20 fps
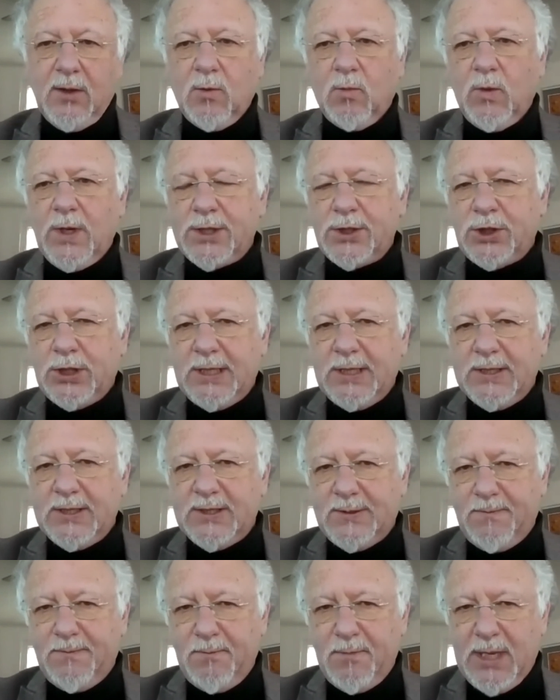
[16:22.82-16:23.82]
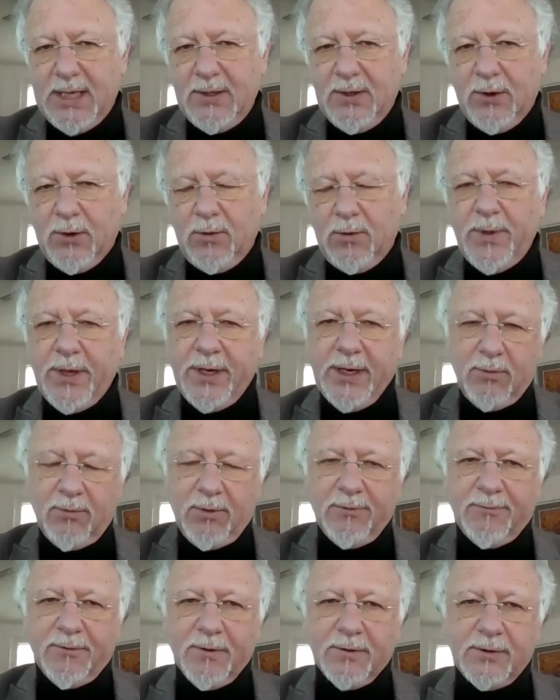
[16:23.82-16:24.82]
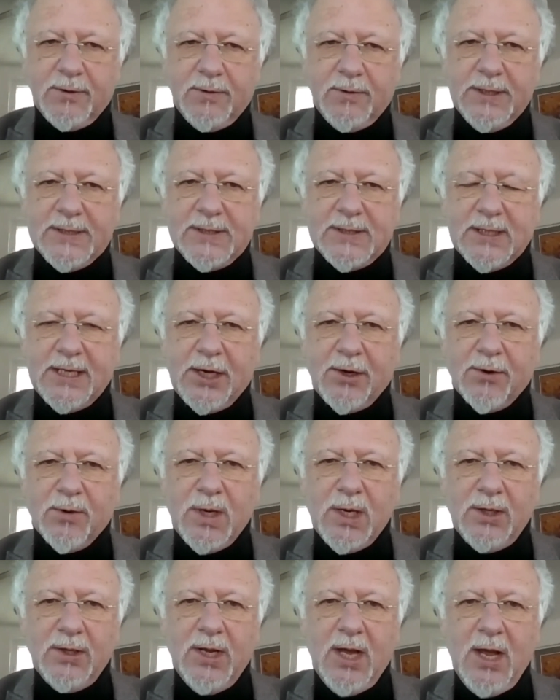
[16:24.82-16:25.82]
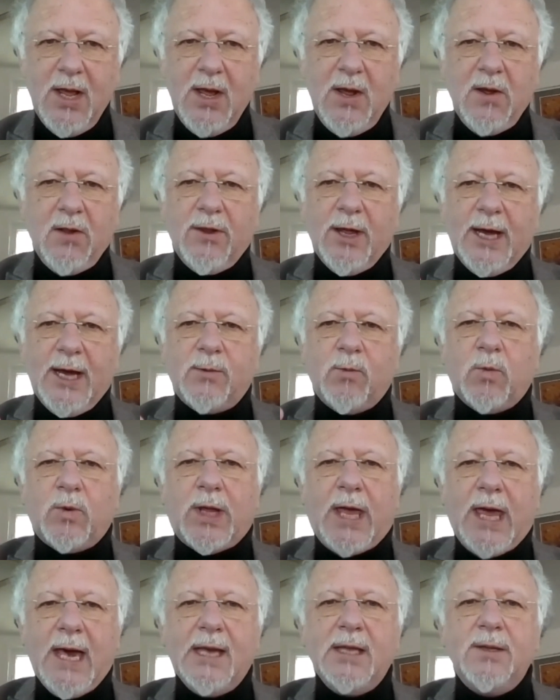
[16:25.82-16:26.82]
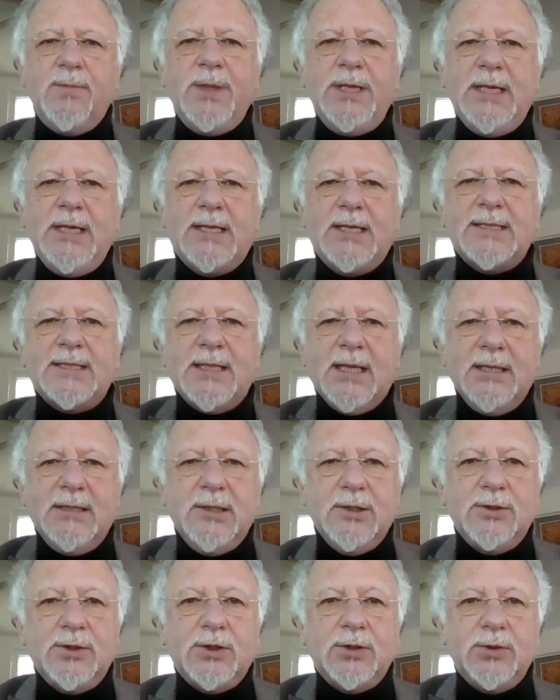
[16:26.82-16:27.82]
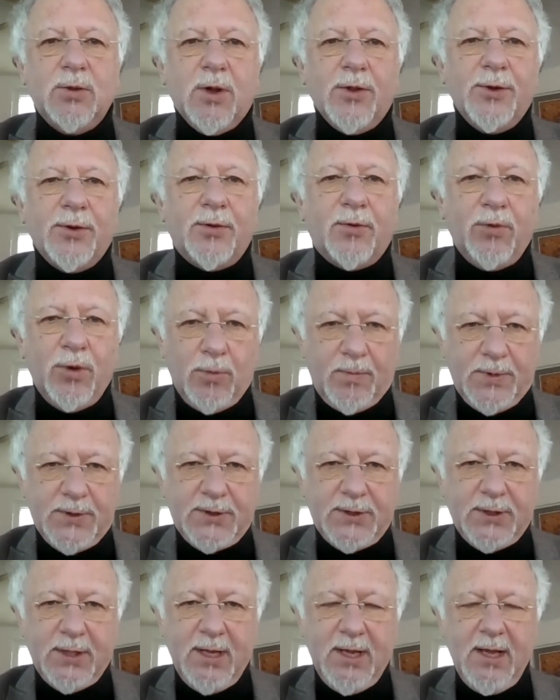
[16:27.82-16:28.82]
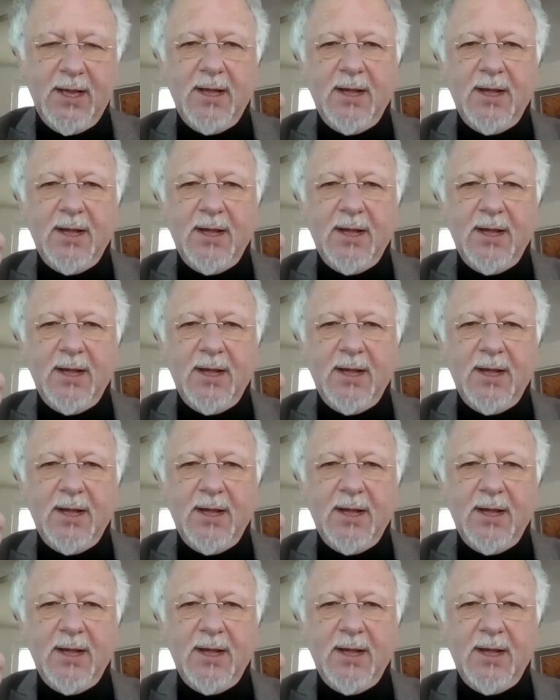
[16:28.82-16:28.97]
which it is my hope, and I'll refer to this later on, that can be extended to other groups,